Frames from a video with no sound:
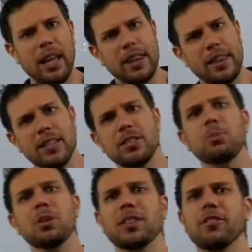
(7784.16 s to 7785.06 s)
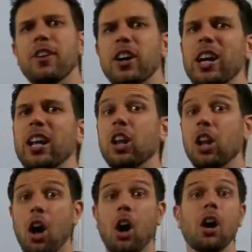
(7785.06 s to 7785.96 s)
This was a very
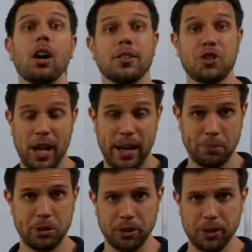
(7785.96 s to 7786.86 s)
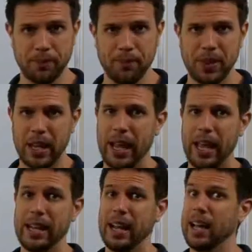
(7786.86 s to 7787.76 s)
long chapter,
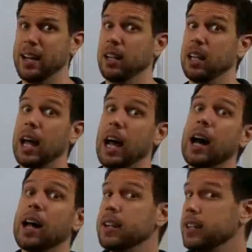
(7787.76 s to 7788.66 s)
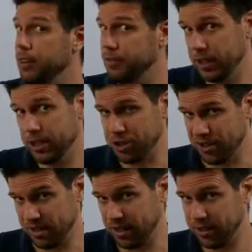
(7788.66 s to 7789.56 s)
and it had a lot of
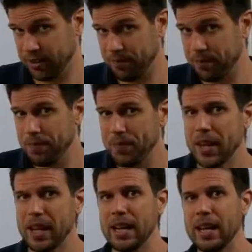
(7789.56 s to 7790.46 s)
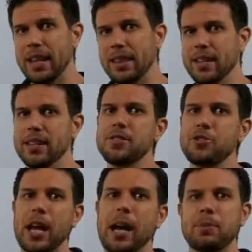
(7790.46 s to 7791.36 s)
definitions in it. This
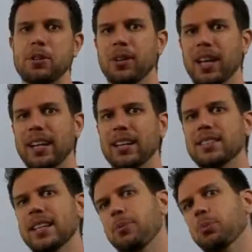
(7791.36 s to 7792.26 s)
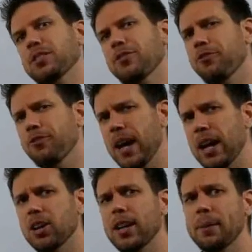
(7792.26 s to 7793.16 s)
chapter, like I said, was
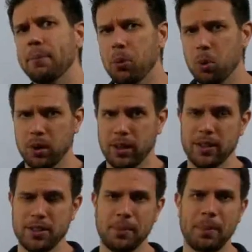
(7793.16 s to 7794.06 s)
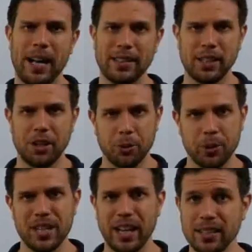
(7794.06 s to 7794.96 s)
very important to passing
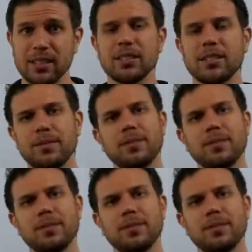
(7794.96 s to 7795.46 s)
your test.